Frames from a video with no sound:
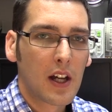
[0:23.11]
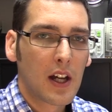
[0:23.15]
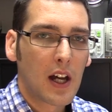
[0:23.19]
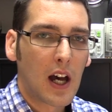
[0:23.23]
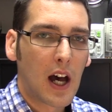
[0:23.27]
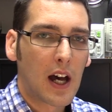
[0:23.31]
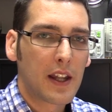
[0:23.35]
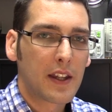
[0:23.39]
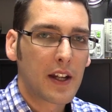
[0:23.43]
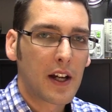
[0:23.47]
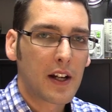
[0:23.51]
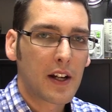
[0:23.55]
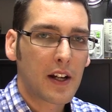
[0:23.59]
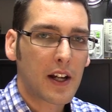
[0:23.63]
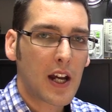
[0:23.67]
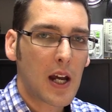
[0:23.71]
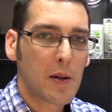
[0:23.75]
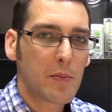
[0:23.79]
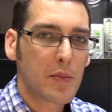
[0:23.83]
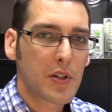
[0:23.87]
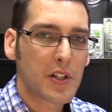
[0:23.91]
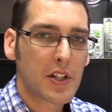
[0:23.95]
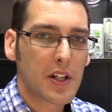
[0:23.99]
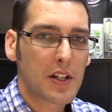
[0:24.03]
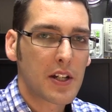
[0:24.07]
And then I
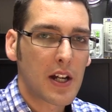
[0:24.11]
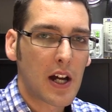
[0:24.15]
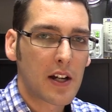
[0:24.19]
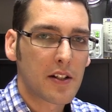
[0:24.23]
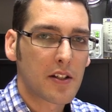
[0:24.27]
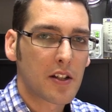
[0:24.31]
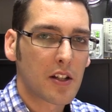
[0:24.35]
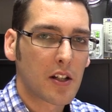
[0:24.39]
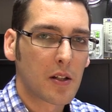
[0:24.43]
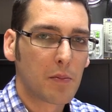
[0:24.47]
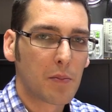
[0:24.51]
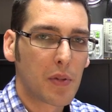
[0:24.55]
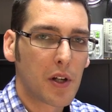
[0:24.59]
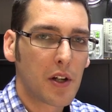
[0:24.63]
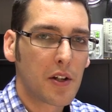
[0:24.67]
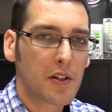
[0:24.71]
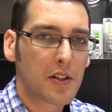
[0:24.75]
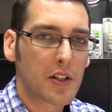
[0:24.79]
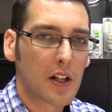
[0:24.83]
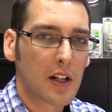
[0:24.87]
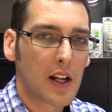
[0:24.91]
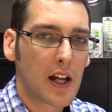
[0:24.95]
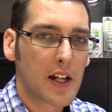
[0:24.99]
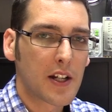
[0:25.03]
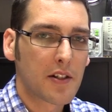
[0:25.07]
came to sit down to the
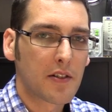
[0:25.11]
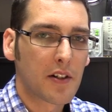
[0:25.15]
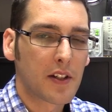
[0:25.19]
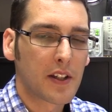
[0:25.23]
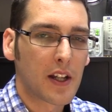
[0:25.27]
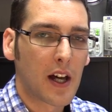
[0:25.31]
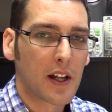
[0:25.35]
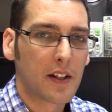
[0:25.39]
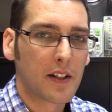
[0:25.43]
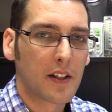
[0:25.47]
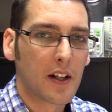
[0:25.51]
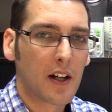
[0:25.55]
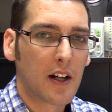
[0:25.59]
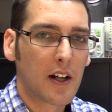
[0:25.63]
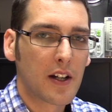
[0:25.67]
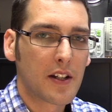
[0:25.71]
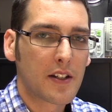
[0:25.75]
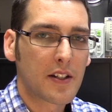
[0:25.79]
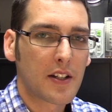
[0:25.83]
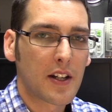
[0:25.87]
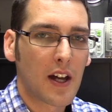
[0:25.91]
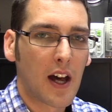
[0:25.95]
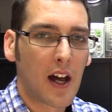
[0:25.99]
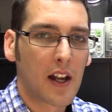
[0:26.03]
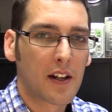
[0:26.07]
computer later on that
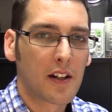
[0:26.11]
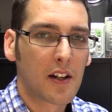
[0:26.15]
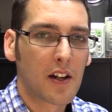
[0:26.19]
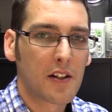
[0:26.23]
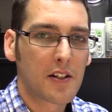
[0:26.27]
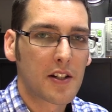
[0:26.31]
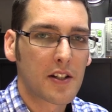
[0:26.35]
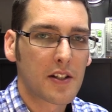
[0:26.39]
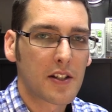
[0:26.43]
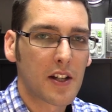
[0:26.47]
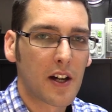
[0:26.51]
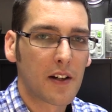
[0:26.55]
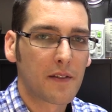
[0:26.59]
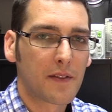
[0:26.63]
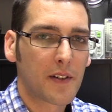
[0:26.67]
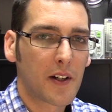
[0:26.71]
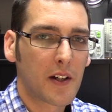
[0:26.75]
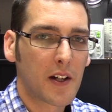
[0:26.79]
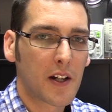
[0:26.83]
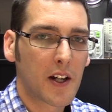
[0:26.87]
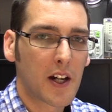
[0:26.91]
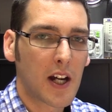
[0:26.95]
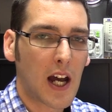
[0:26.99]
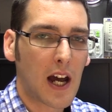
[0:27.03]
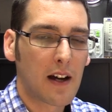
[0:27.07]
night, and noticed that
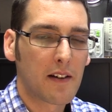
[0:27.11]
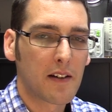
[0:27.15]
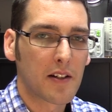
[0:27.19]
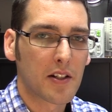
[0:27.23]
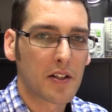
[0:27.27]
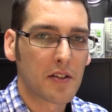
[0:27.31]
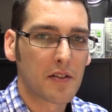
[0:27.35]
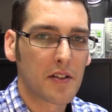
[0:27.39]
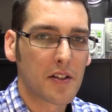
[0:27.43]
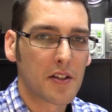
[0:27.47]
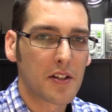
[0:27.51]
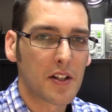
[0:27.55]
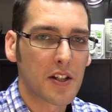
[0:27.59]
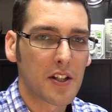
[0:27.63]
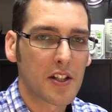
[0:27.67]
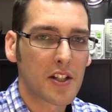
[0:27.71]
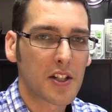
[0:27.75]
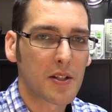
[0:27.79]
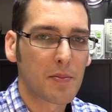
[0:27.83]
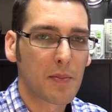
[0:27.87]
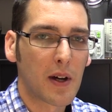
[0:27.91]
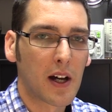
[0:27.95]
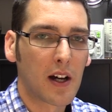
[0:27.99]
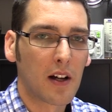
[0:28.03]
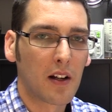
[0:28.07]
very characteristic
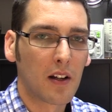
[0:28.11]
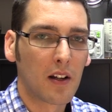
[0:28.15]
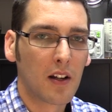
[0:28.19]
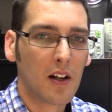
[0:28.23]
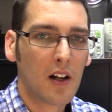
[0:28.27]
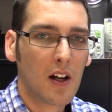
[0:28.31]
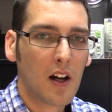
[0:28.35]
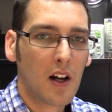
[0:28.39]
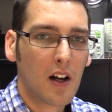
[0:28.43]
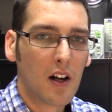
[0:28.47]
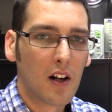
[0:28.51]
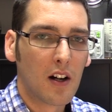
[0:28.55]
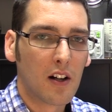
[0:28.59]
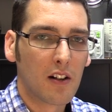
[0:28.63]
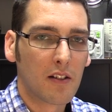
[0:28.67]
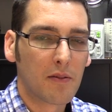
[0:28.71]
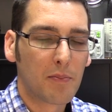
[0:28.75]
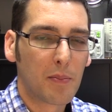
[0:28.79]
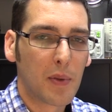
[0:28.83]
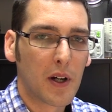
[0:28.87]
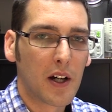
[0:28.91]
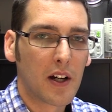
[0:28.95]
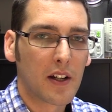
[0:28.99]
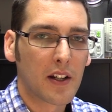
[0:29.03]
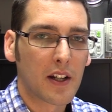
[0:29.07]
smell
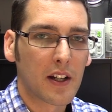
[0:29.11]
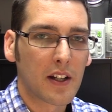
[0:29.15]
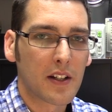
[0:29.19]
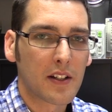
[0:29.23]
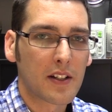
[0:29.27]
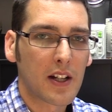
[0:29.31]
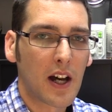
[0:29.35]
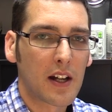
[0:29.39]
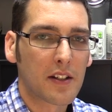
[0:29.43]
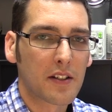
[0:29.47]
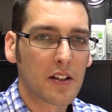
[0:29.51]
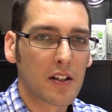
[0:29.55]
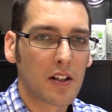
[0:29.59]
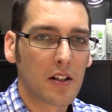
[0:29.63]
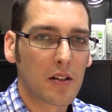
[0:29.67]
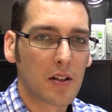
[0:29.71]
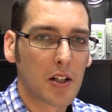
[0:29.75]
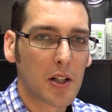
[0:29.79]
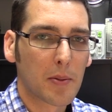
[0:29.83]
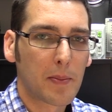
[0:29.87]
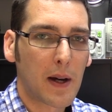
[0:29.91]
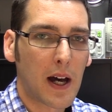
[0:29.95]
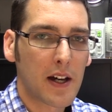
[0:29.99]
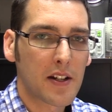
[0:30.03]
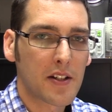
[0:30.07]
of burning tantalum
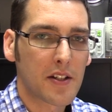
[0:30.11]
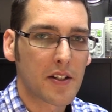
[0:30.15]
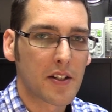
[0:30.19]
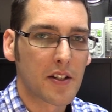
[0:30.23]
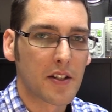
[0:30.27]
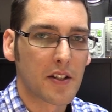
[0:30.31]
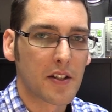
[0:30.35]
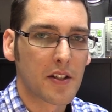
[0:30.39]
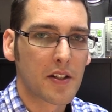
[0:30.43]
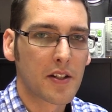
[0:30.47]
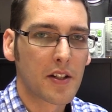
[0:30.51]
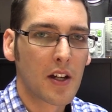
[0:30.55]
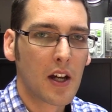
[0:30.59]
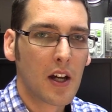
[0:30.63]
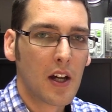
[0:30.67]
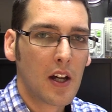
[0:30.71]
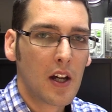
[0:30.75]
capacitors.